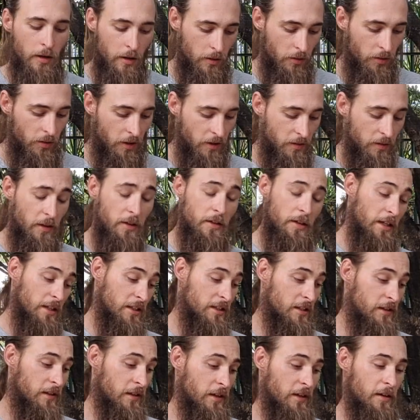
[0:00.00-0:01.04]
Then the
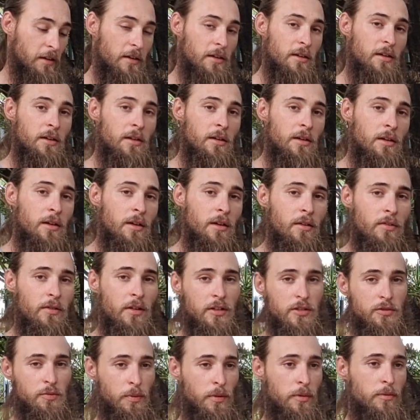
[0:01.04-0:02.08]
next thing,
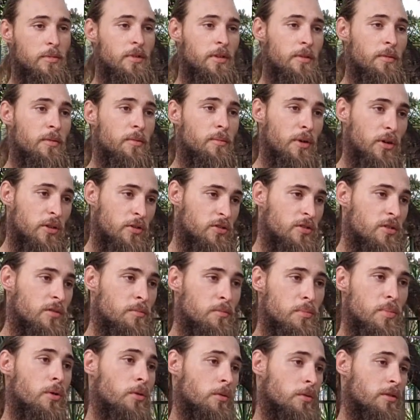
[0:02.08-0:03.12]
that's probably the most
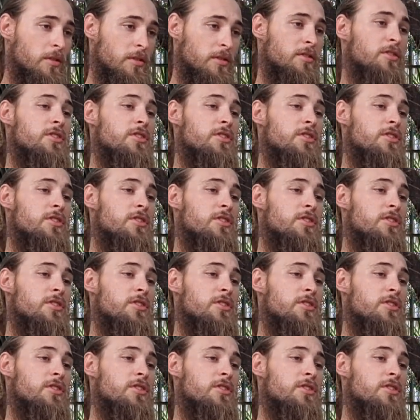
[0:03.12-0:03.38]
important